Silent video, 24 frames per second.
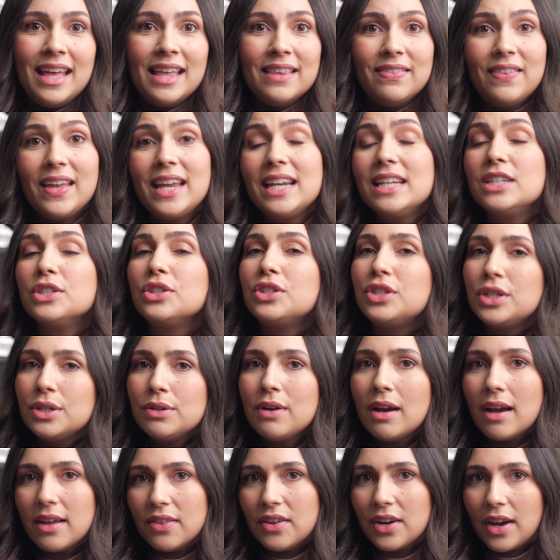Then
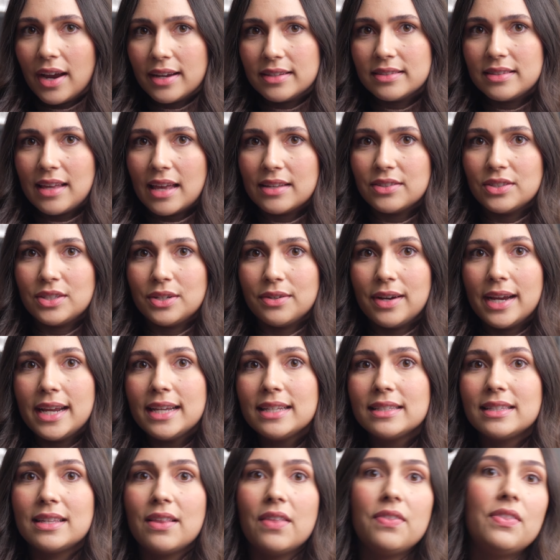two other
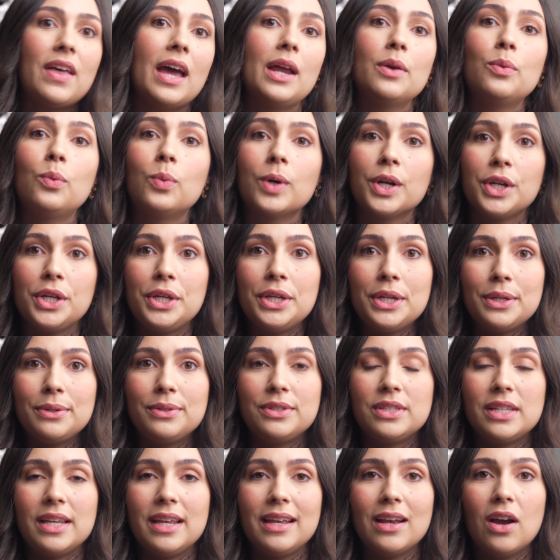accessories that we're
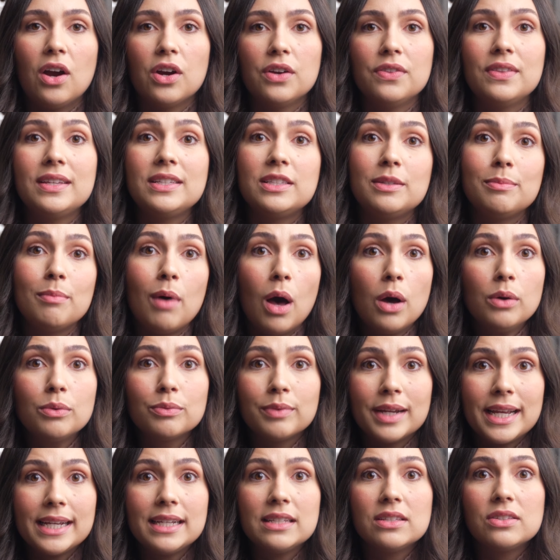using are the small
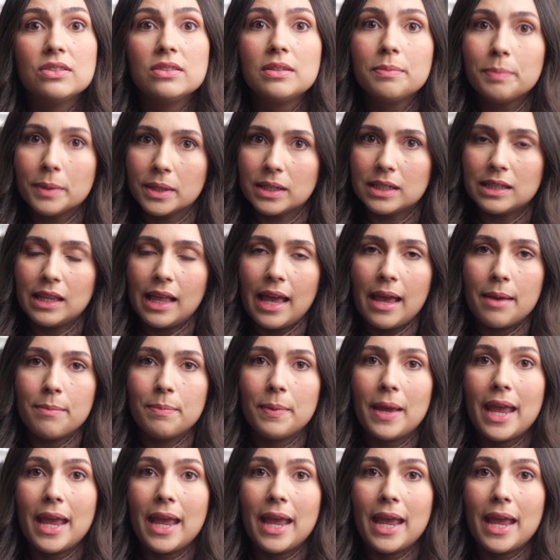rig super clamp